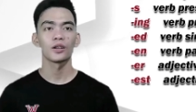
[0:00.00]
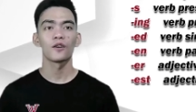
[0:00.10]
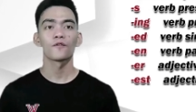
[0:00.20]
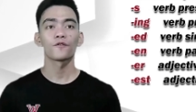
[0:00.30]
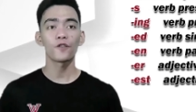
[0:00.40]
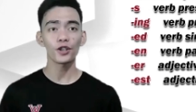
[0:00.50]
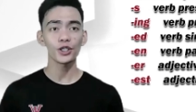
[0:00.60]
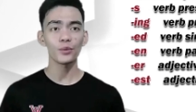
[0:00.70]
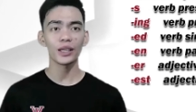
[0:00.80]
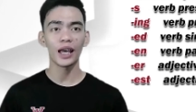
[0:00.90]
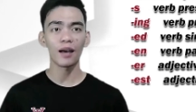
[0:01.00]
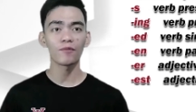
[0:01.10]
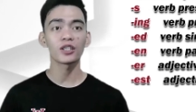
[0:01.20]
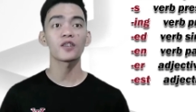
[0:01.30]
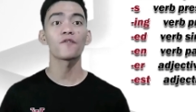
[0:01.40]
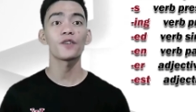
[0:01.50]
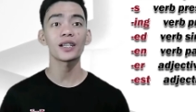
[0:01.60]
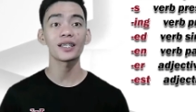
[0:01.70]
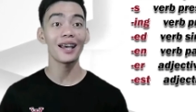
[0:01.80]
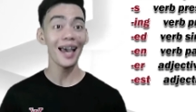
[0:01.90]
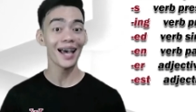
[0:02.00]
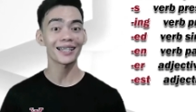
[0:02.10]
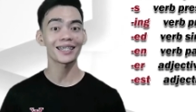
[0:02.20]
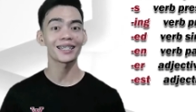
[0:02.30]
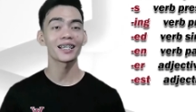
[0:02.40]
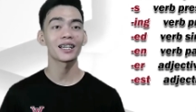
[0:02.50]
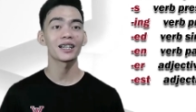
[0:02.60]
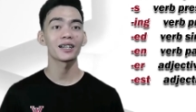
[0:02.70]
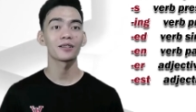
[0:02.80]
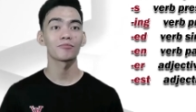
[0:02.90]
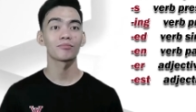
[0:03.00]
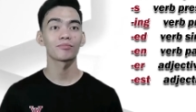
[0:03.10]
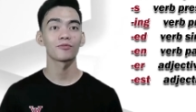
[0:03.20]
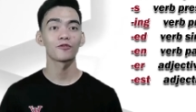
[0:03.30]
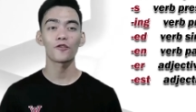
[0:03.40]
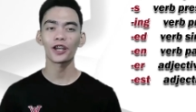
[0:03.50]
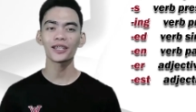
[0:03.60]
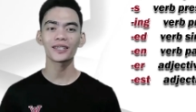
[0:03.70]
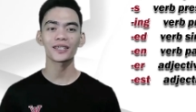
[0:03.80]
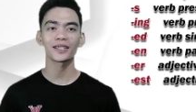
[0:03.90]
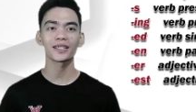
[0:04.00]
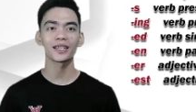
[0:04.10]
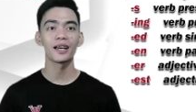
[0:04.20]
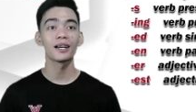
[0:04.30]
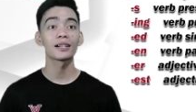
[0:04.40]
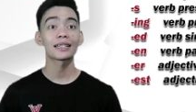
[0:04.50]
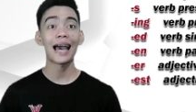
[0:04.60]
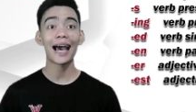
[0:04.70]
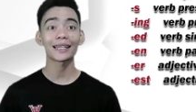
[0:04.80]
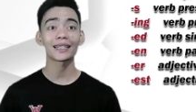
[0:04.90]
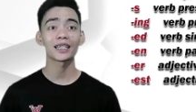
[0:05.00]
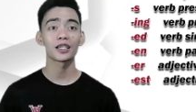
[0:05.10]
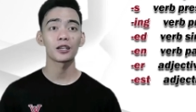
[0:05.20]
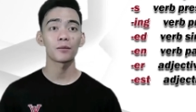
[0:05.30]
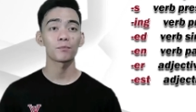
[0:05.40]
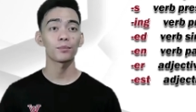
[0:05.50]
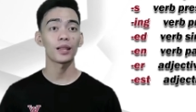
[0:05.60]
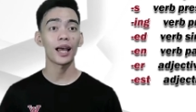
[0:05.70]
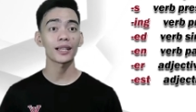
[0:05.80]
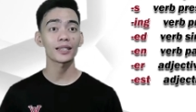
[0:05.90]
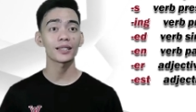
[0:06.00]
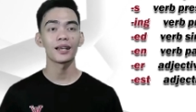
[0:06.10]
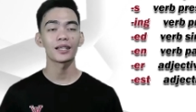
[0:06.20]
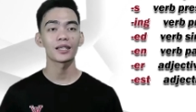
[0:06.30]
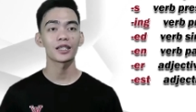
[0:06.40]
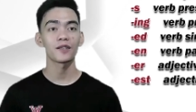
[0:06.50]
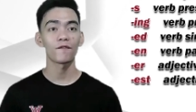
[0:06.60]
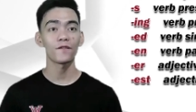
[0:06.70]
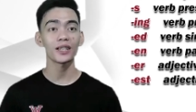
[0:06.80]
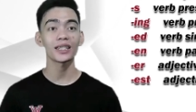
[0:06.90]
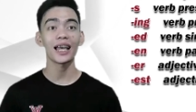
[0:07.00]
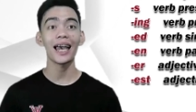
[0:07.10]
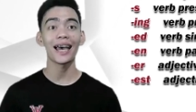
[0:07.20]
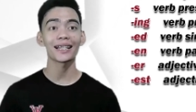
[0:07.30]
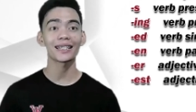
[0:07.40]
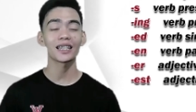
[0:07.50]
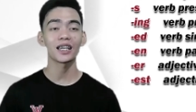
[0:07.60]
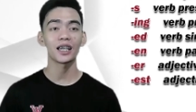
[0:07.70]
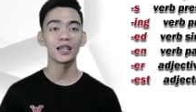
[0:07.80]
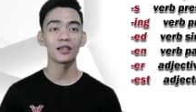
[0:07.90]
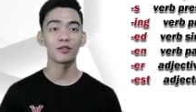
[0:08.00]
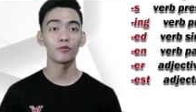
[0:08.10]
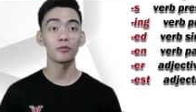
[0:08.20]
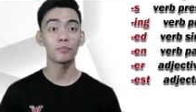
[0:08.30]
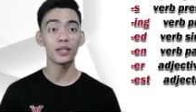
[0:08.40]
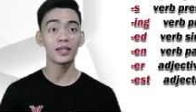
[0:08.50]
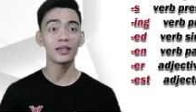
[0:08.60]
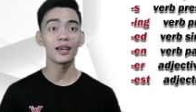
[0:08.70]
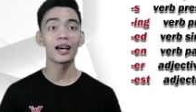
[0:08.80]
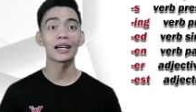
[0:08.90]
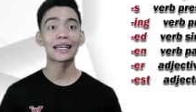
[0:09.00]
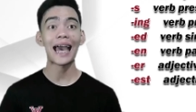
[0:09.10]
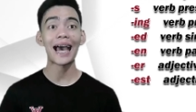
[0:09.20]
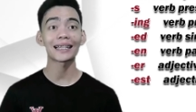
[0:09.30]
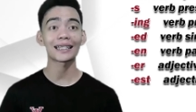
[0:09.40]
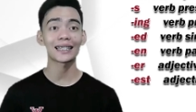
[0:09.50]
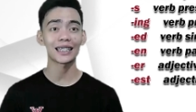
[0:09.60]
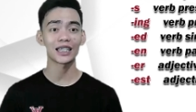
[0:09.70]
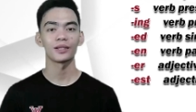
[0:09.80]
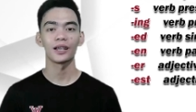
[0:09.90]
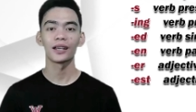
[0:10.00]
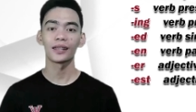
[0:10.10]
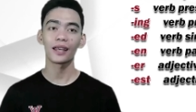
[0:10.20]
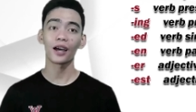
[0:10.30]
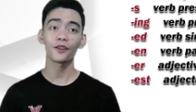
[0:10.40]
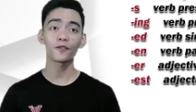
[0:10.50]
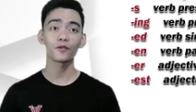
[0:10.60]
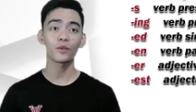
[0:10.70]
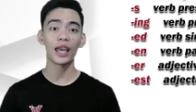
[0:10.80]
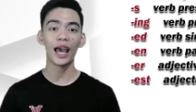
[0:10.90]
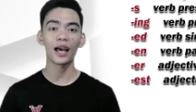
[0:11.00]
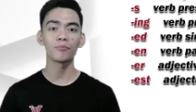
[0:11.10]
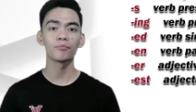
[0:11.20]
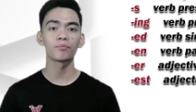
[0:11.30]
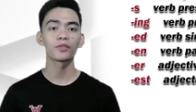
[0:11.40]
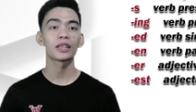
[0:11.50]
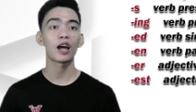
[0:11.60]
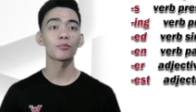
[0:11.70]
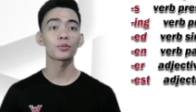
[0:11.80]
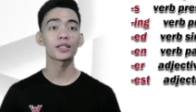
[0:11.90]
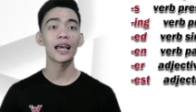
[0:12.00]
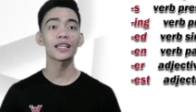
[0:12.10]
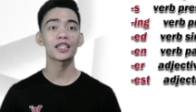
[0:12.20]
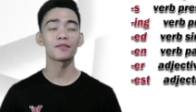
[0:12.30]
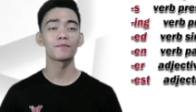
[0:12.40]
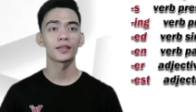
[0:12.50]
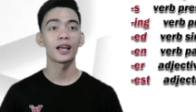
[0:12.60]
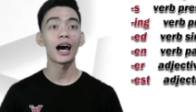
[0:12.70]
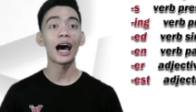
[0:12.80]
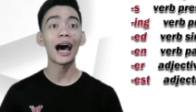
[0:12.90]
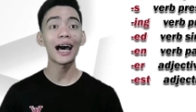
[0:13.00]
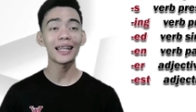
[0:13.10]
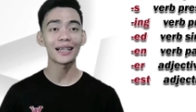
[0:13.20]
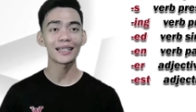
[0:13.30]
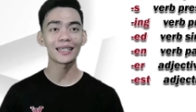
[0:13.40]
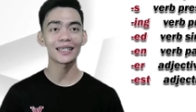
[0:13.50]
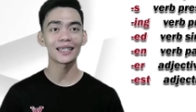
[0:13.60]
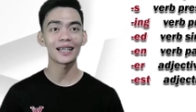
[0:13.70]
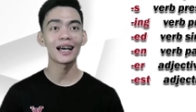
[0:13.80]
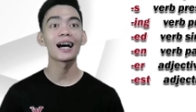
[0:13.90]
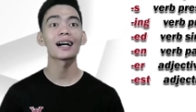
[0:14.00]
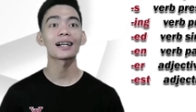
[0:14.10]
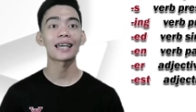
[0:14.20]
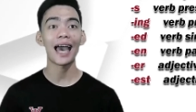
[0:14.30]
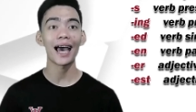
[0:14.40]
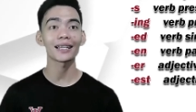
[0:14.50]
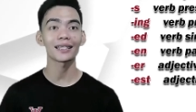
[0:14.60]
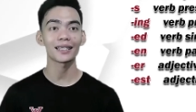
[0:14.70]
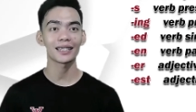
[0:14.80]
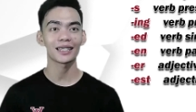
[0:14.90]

first, we have the suffix s. For instance, cat plus suffix s will be cats. The other one, we have noun possessive, anas, cats.